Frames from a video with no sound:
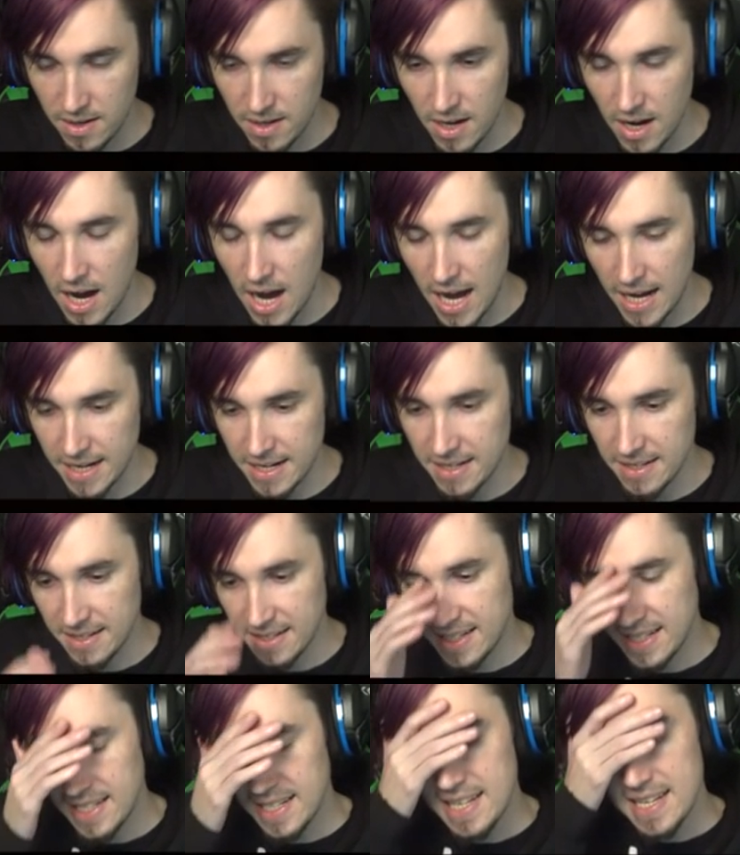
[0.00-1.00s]
God.
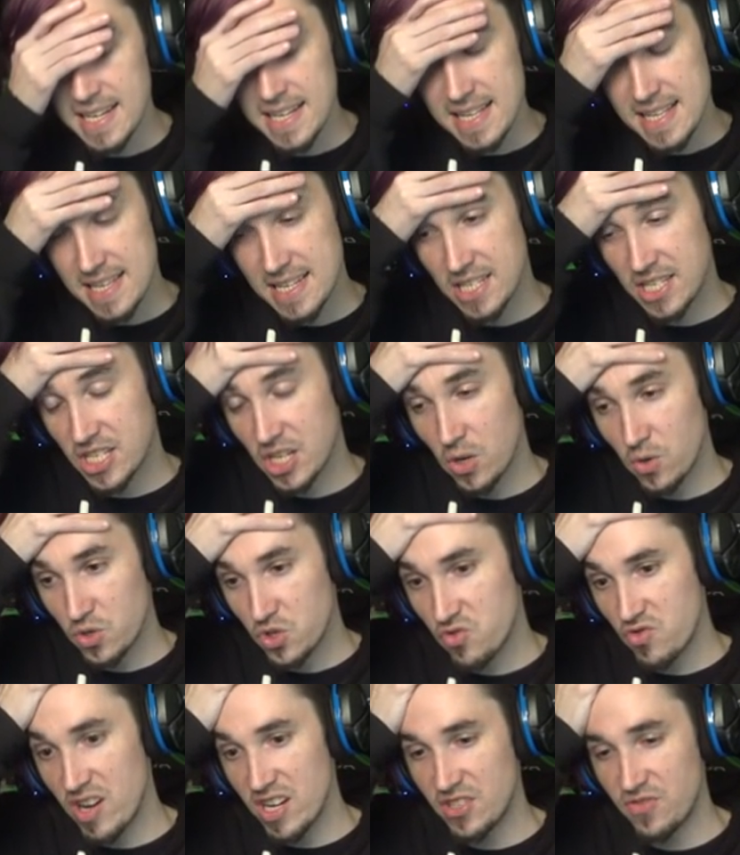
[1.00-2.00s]
This is so
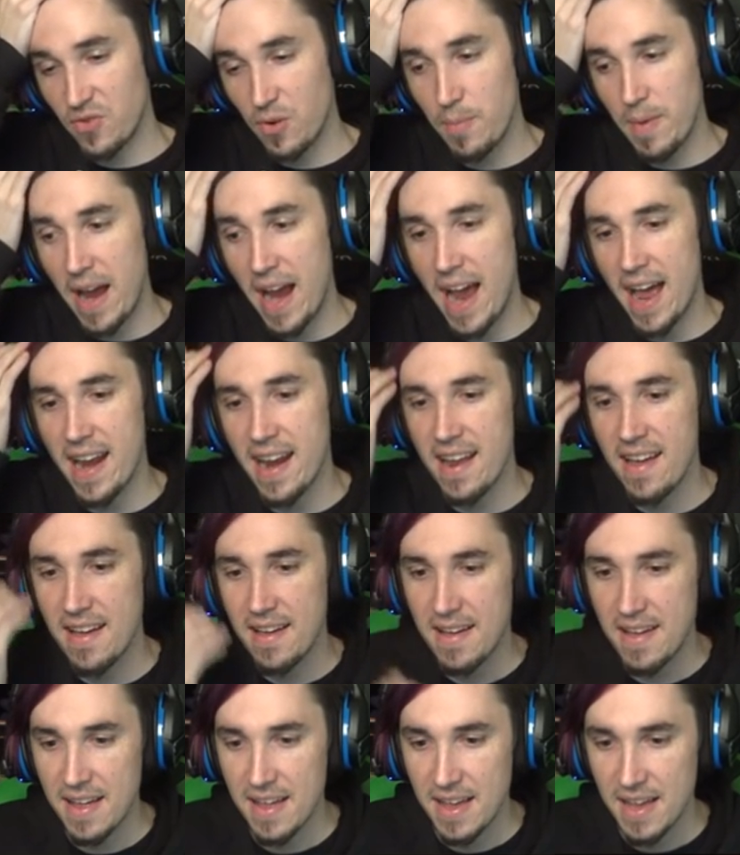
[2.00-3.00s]
stressful, man!
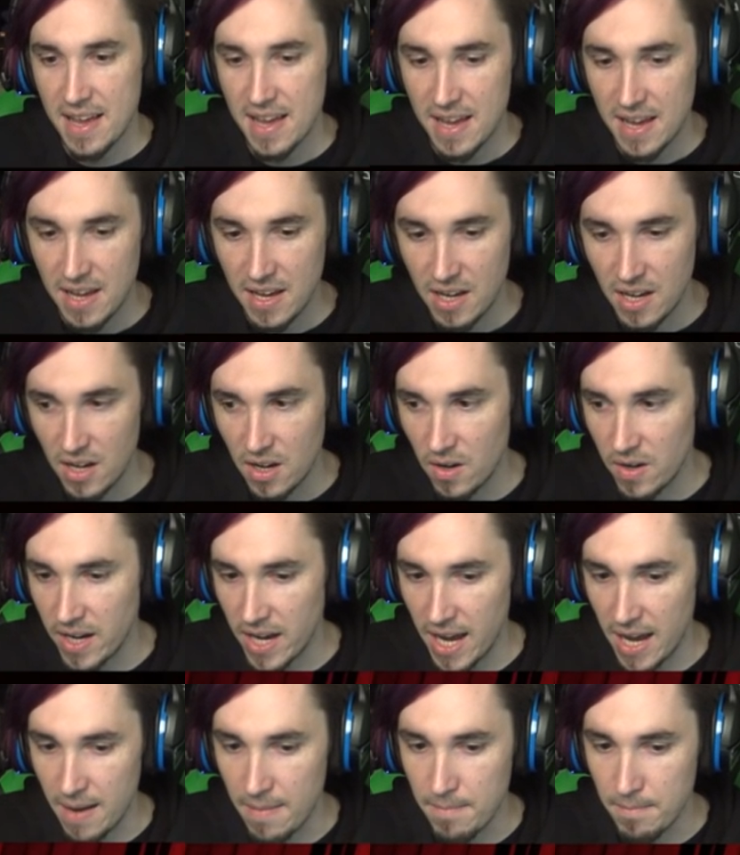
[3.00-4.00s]

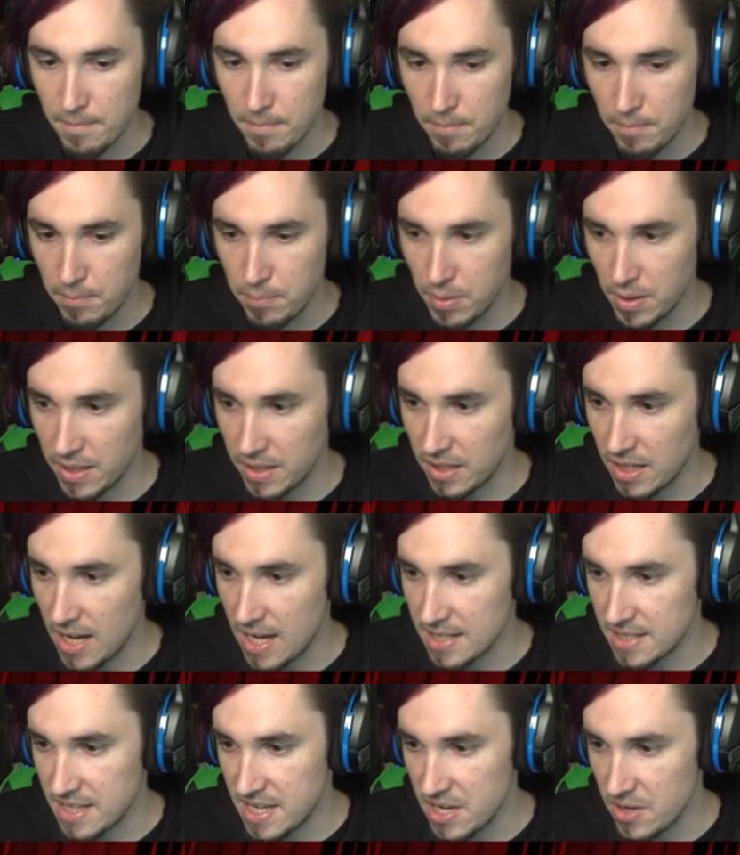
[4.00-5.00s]
Okay. Blood
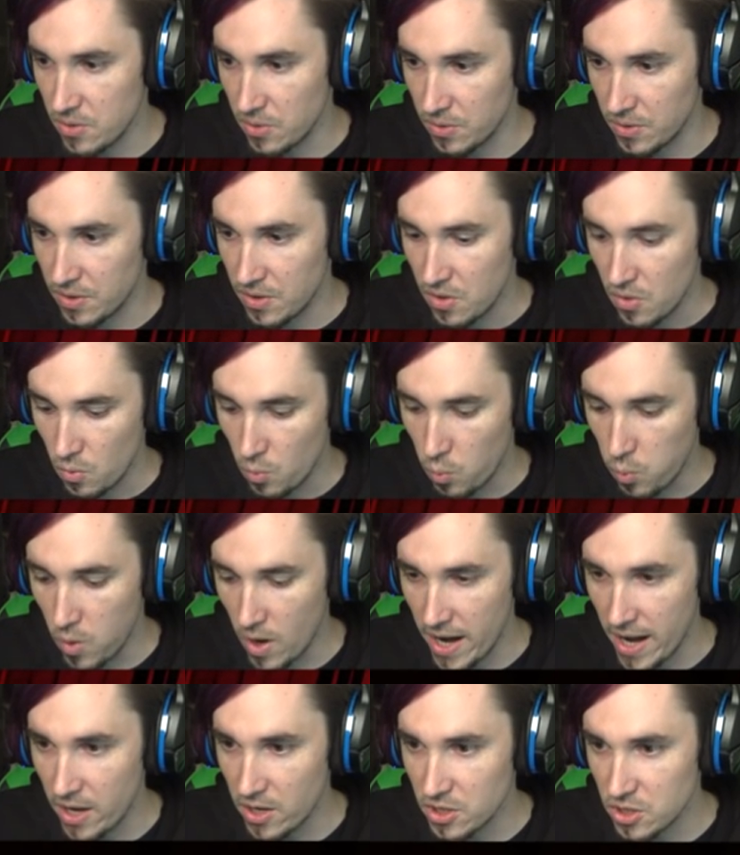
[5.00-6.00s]
loss healed.
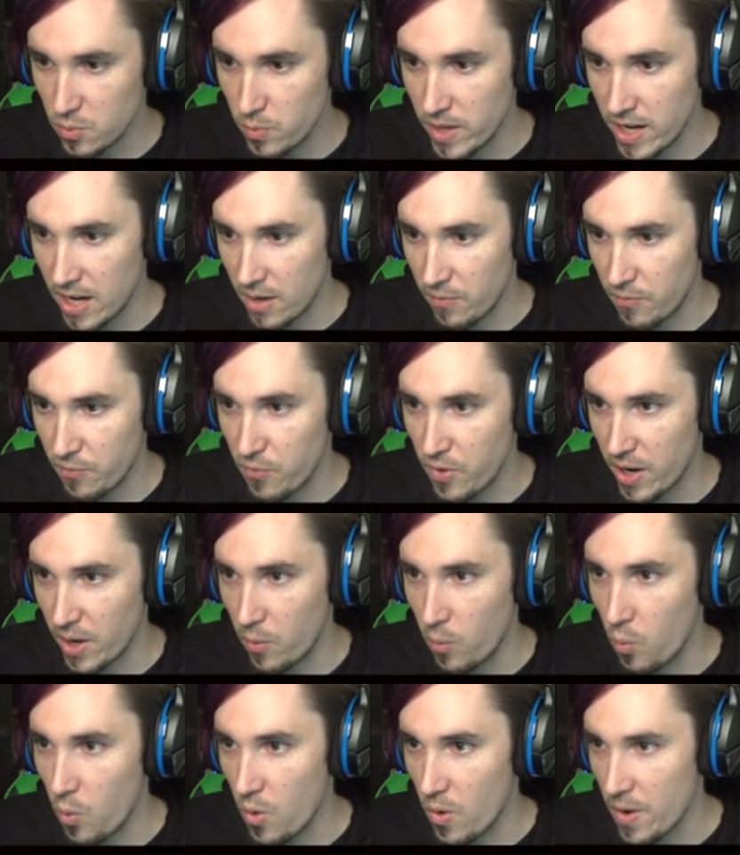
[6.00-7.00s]
What else do we gotta
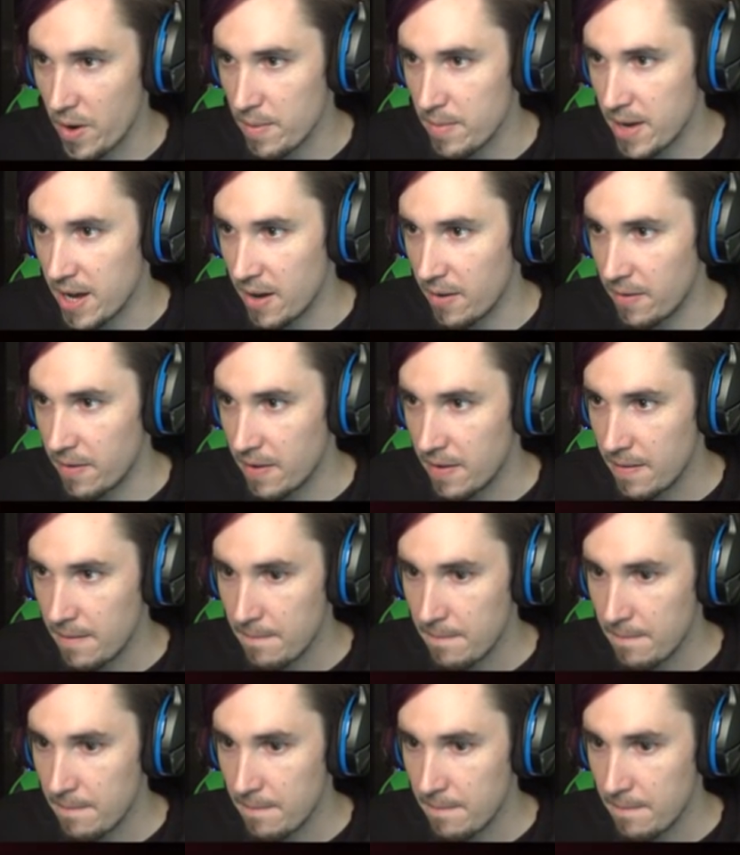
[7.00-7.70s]
friggin' worry about?